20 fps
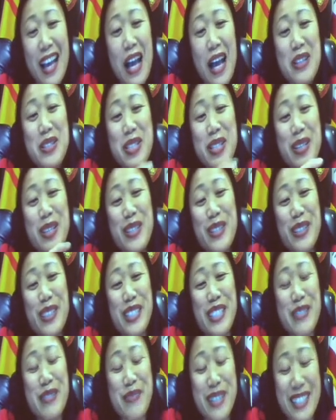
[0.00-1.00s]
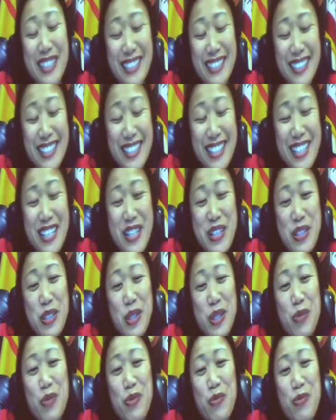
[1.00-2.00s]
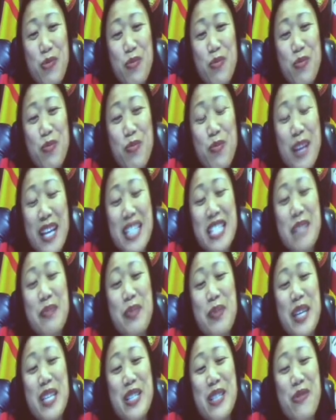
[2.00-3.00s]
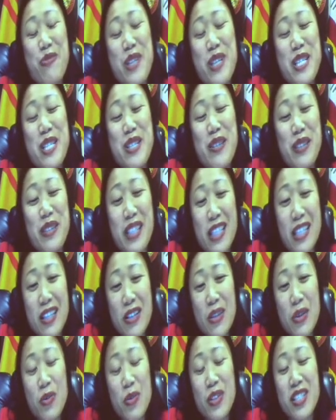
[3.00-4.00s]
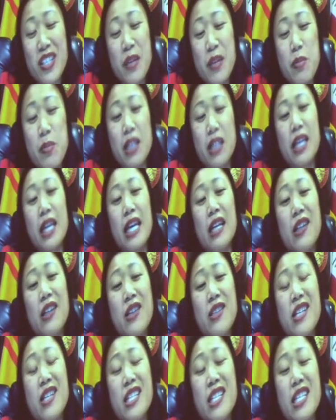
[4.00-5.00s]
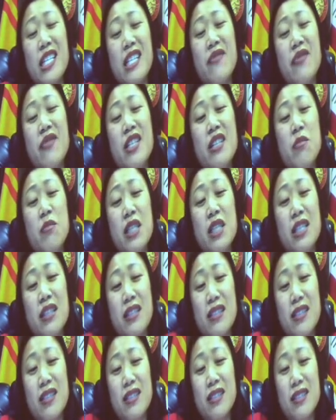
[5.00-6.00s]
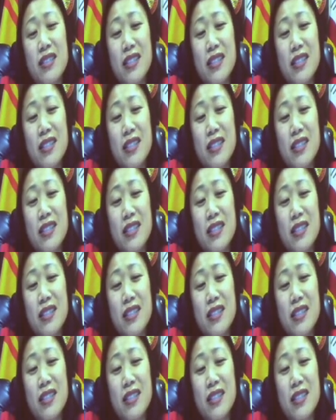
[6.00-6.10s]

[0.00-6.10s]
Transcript: I'll tell you a little bit. So my speech originally was going to be in English and then in Vietnamese.